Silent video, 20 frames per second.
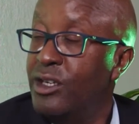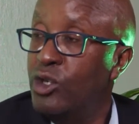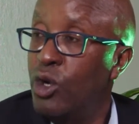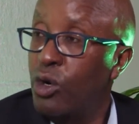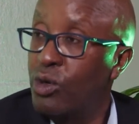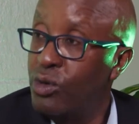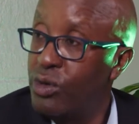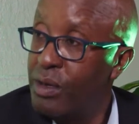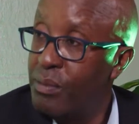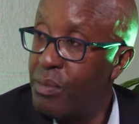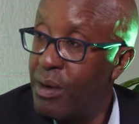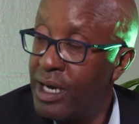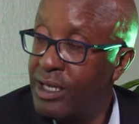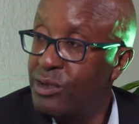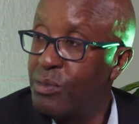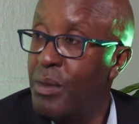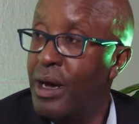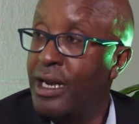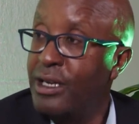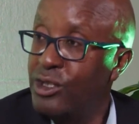and talk to the
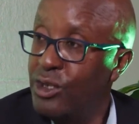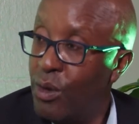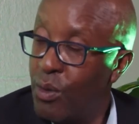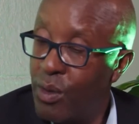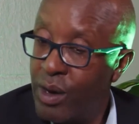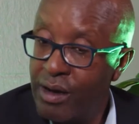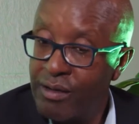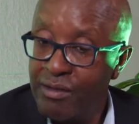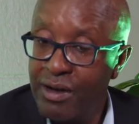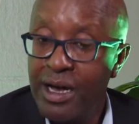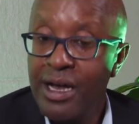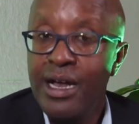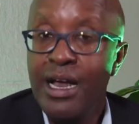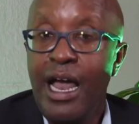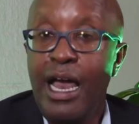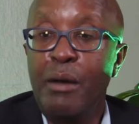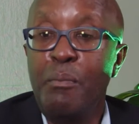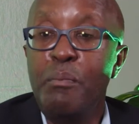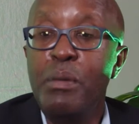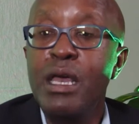branch manager or whatever
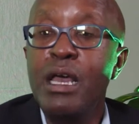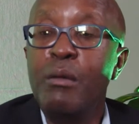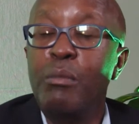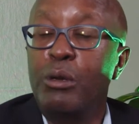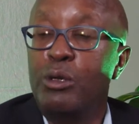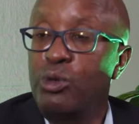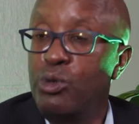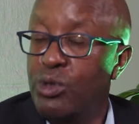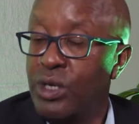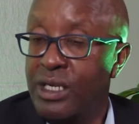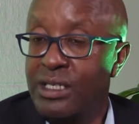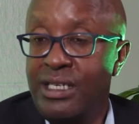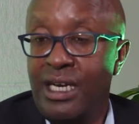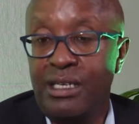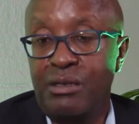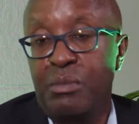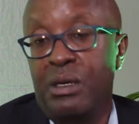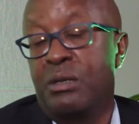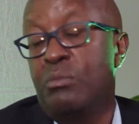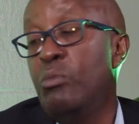and be able to
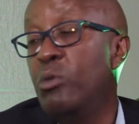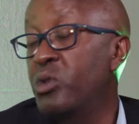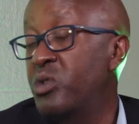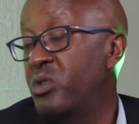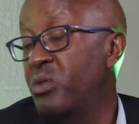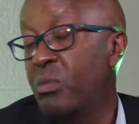transact. But